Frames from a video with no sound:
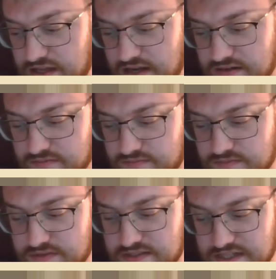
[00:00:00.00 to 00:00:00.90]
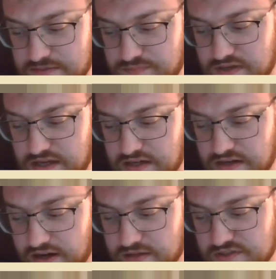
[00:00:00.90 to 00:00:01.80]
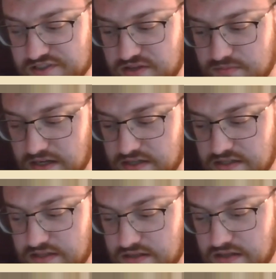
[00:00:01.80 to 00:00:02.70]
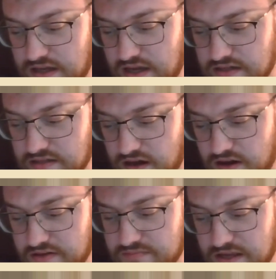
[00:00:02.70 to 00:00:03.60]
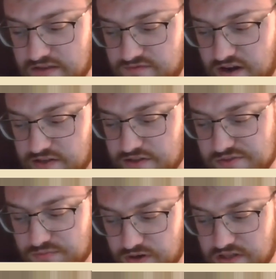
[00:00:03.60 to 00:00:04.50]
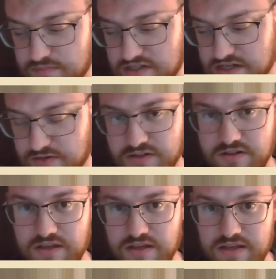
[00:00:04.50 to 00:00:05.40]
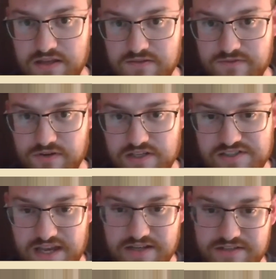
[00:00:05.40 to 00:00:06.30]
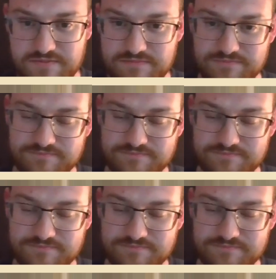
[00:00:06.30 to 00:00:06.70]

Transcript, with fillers: again, deep in anonymous humility, and God may find us worthy material for his hand.